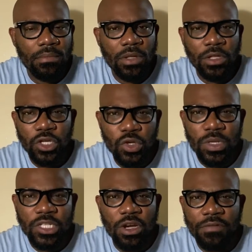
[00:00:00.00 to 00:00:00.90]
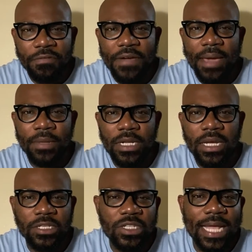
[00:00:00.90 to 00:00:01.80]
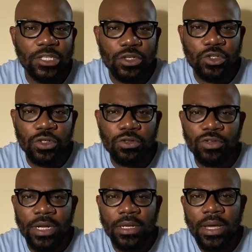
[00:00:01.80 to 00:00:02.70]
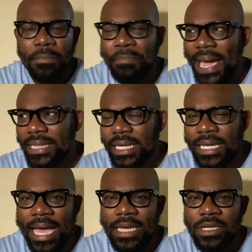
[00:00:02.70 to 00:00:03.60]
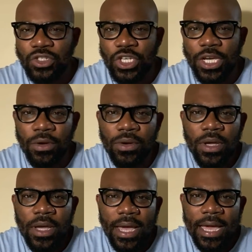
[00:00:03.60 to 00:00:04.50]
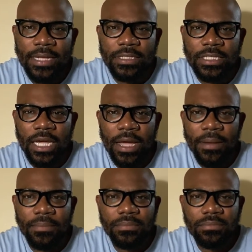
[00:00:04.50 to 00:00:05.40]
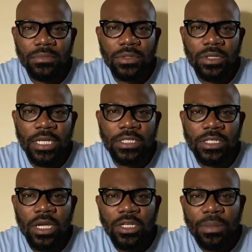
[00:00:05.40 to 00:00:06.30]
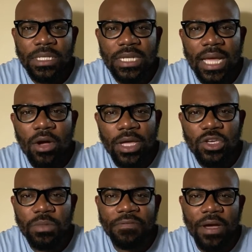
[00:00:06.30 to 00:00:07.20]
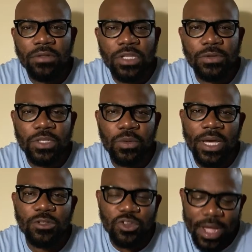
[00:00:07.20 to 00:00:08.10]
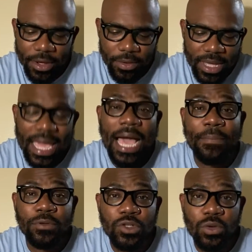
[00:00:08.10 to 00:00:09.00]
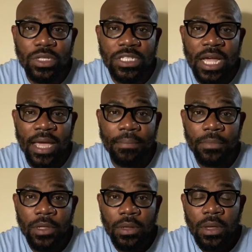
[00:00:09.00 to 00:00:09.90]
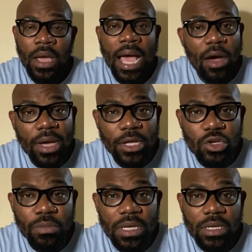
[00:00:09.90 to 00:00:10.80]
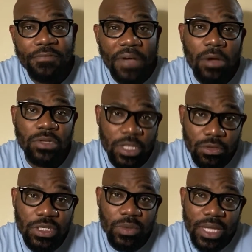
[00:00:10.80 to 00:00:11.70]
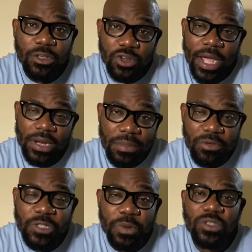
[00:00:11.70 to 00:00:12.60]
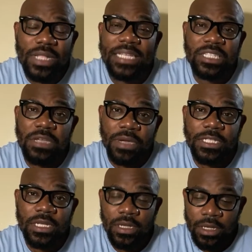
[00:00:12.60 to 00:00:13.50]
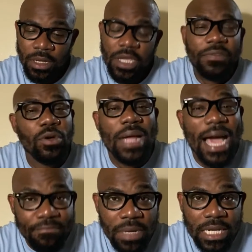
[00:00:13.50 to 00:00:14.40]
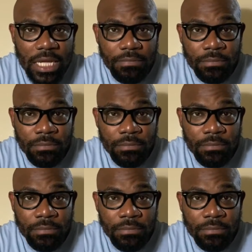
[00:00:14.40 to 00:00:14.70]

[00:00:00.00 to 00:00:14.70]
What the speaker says: unit of a family and snatch your children, bang the guy in jail, and it's somebody said, how can you be found guilty without trial? It happens all the time. How can you be found guilty without trial? Let me respond to that statement. If you don't have money,